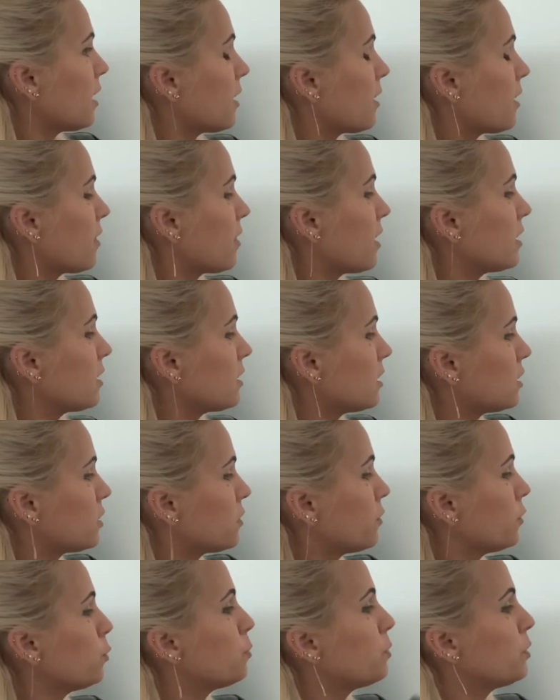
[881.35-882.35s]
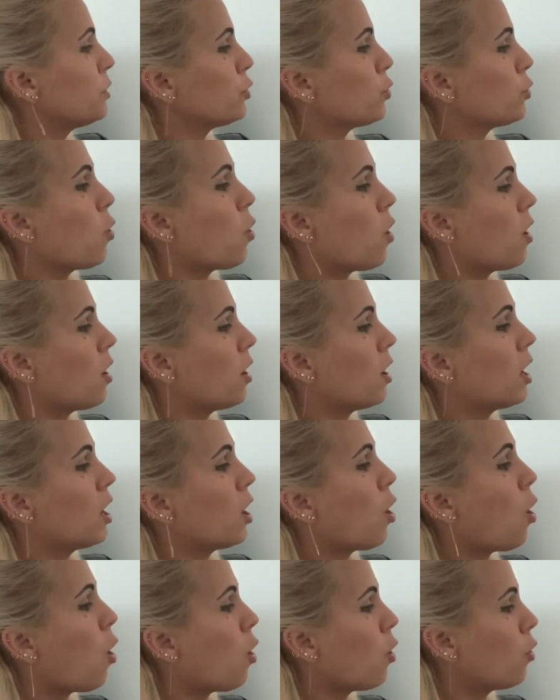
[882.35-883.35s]
then it will be your
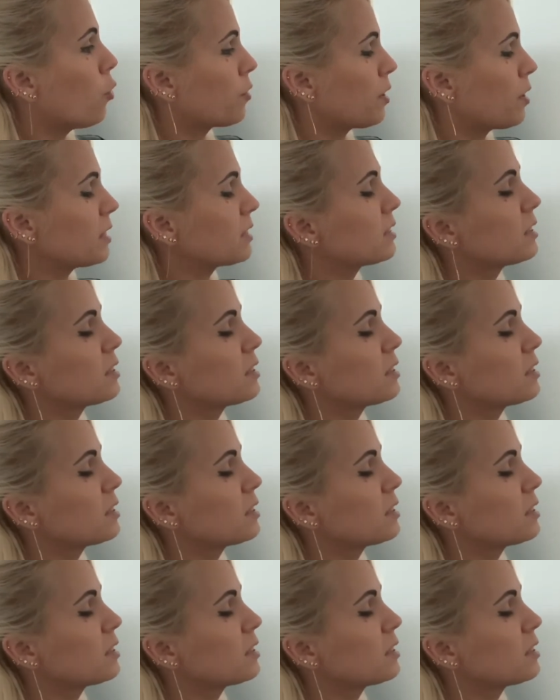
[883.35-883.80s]
whole rest.